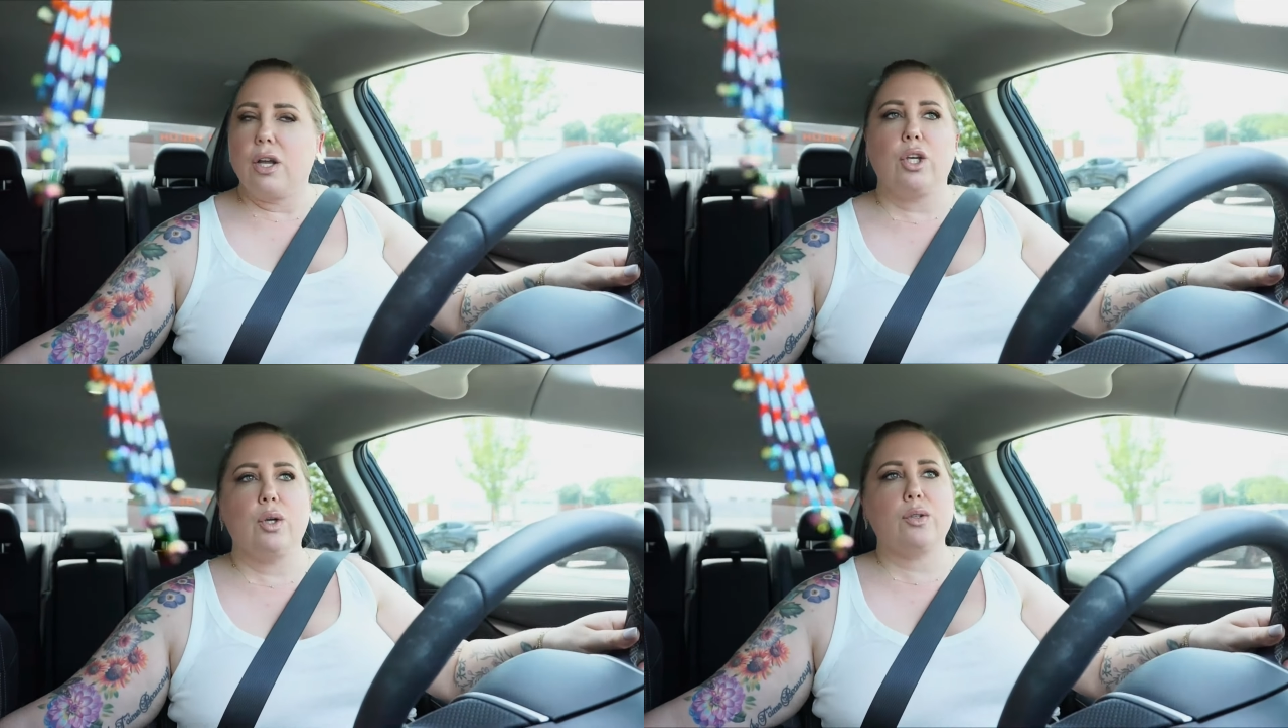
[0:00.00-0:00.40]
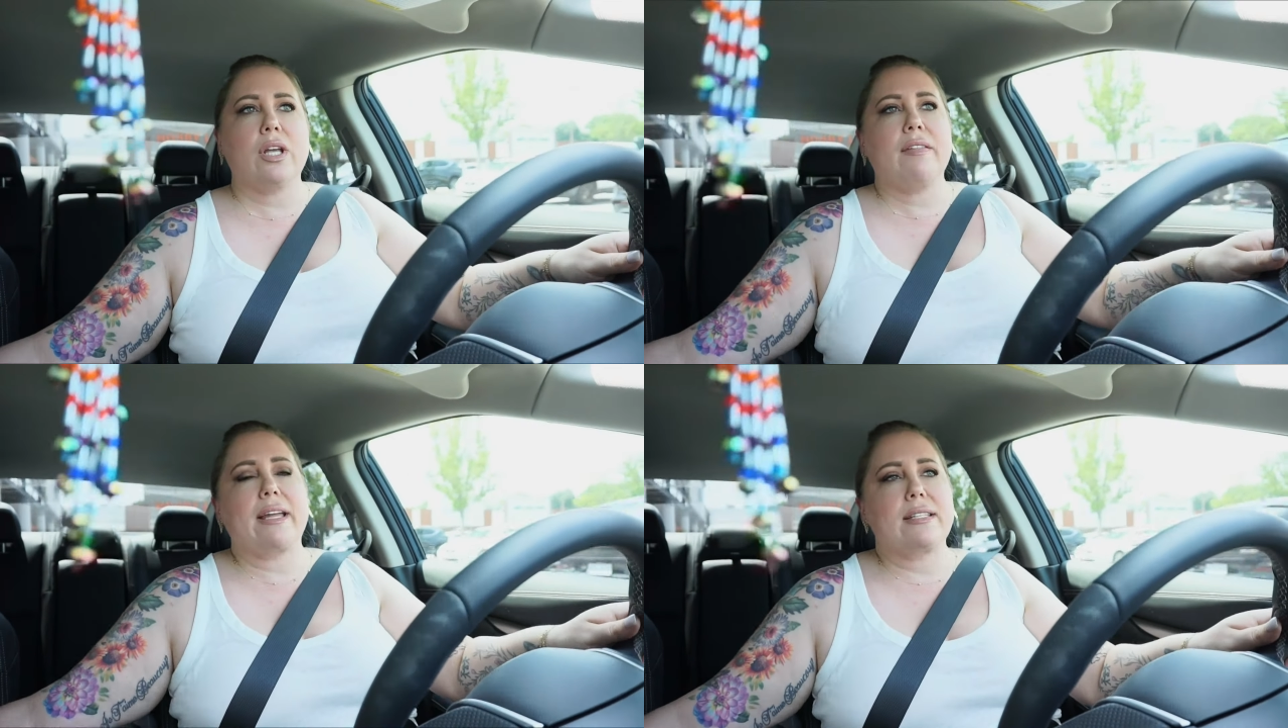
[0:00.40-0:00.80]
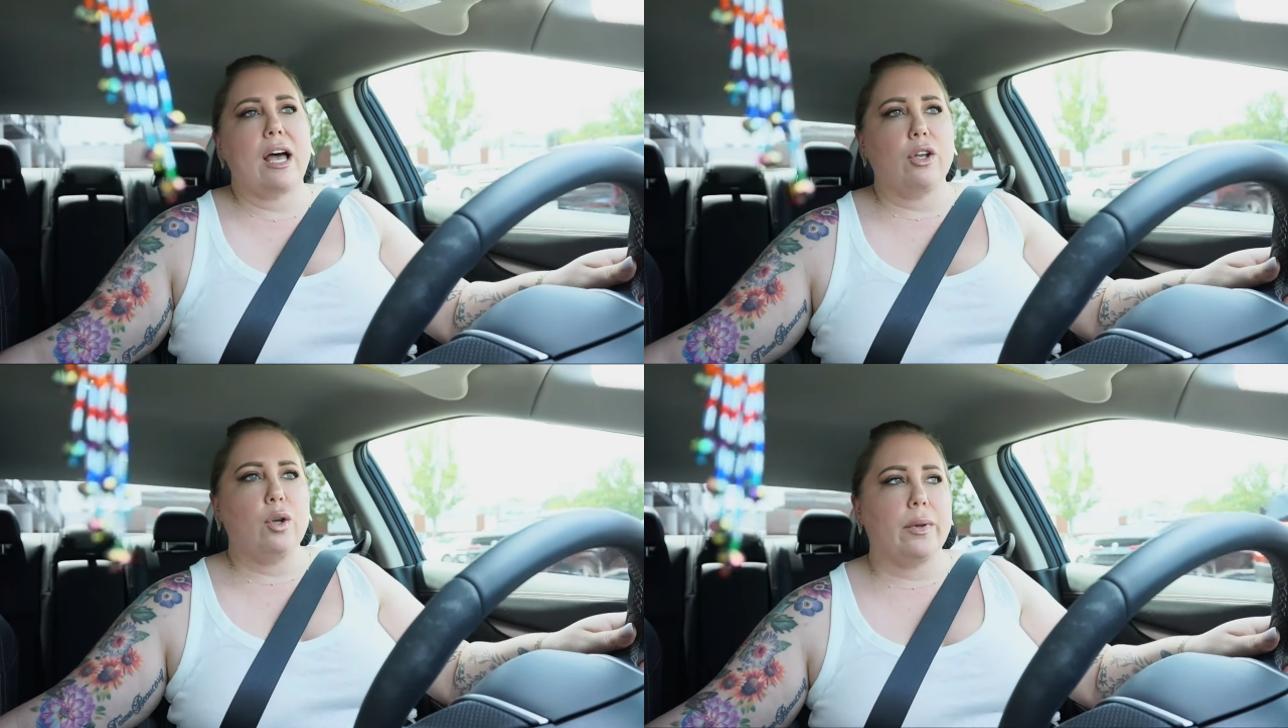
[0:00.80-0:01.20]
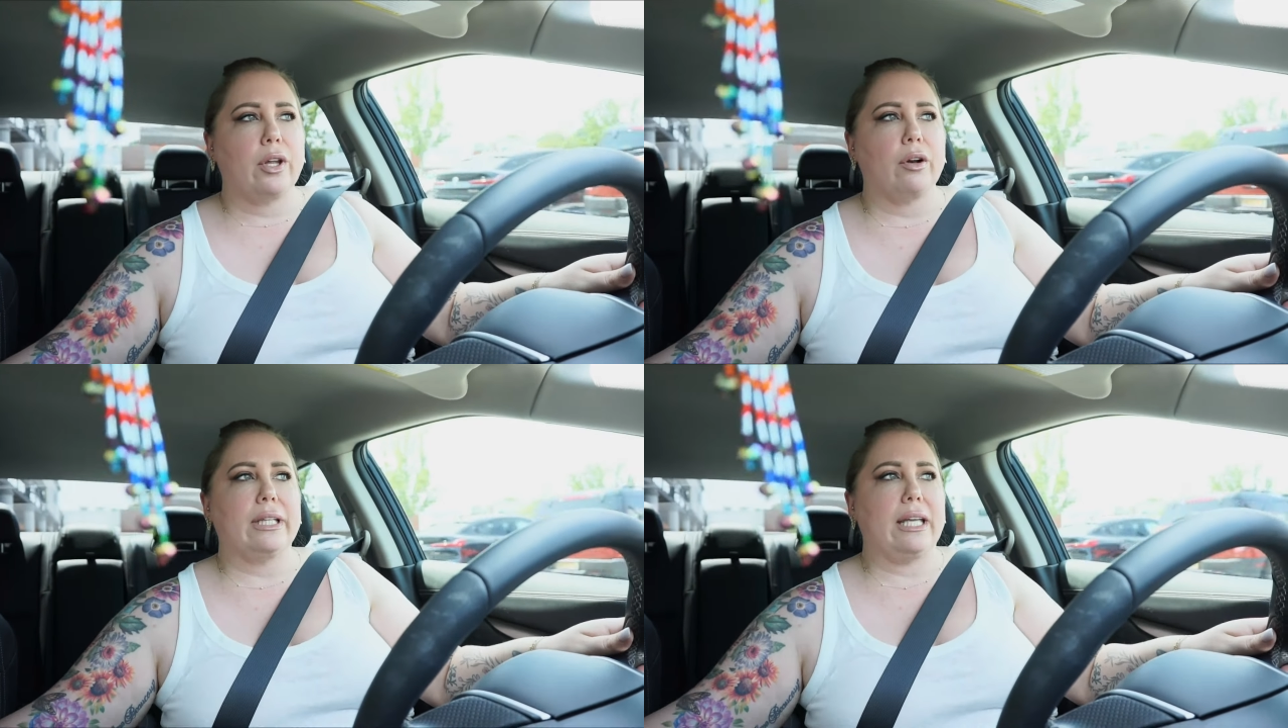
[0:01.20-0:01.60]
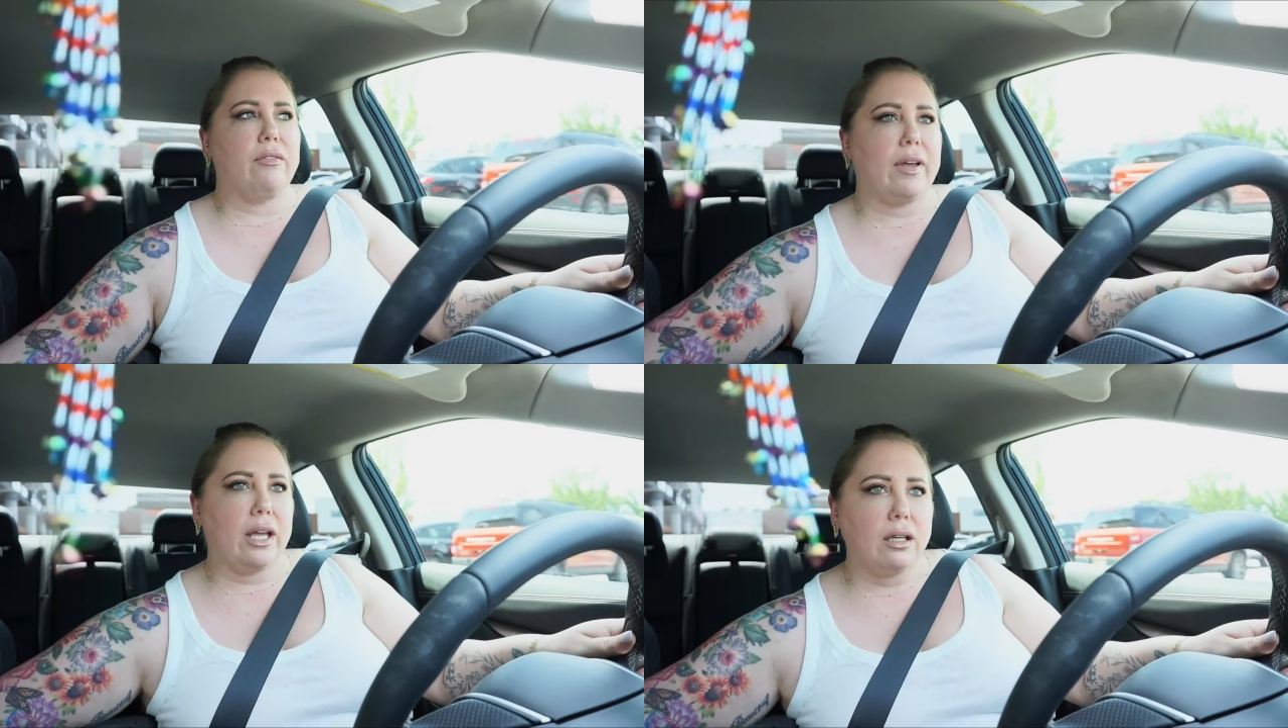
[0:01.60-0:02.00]
Usually they tell you when they're
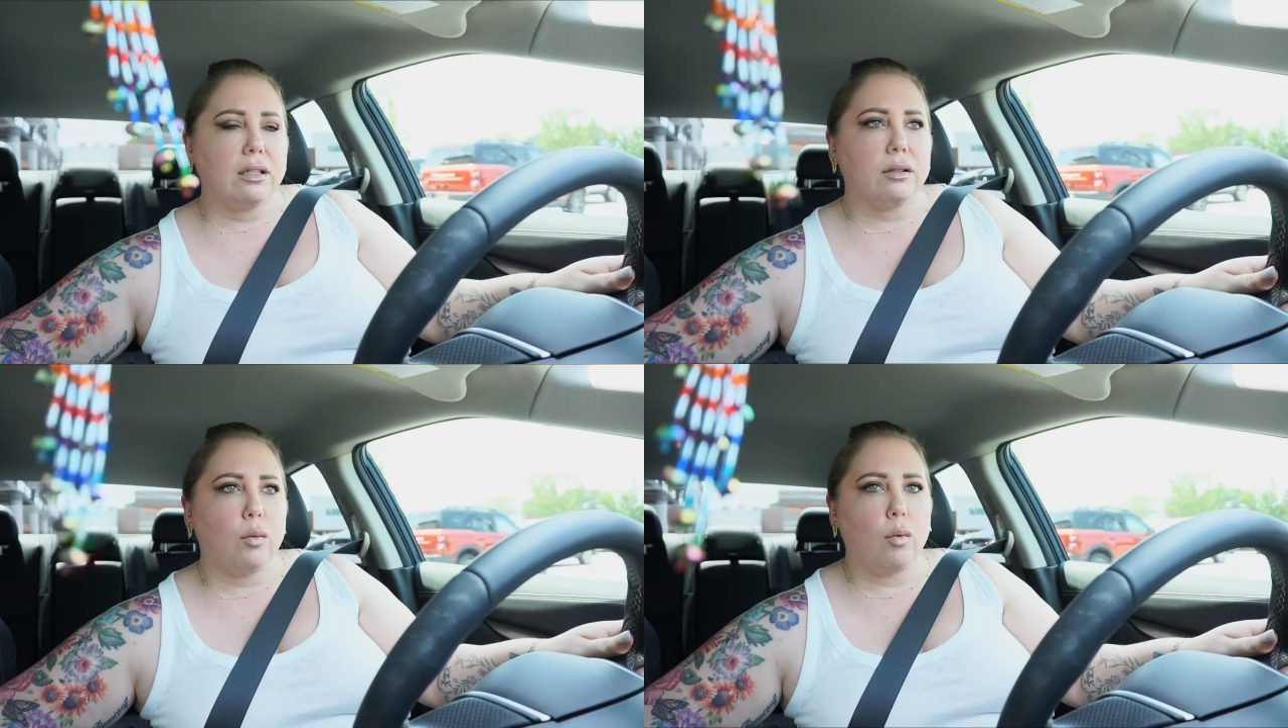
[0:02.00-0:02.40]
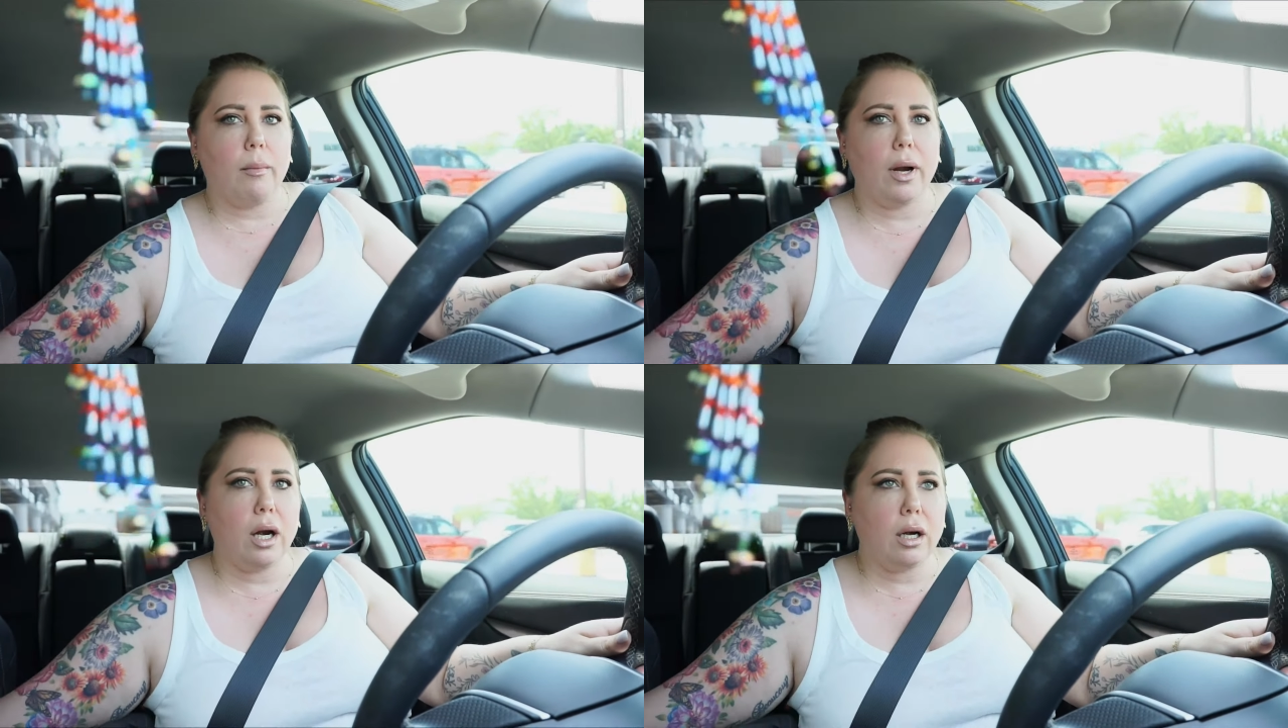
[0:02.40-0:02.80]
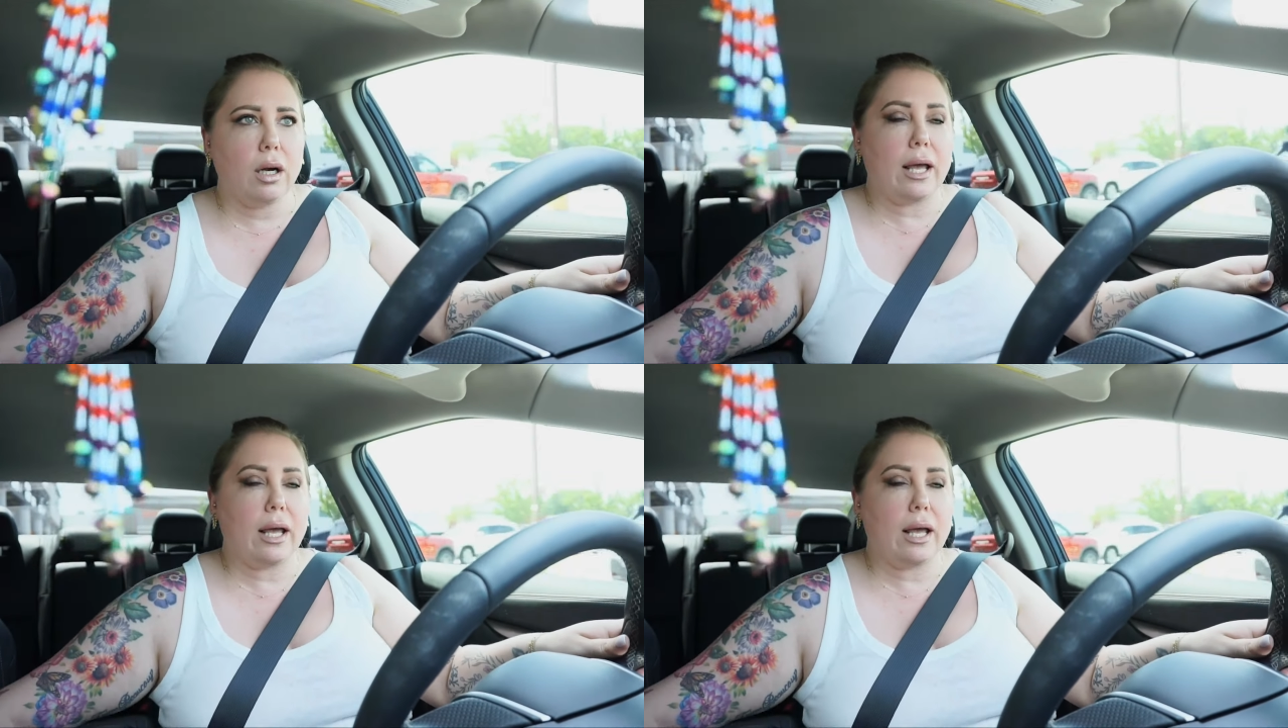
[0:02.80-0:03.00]
leaving Walmart,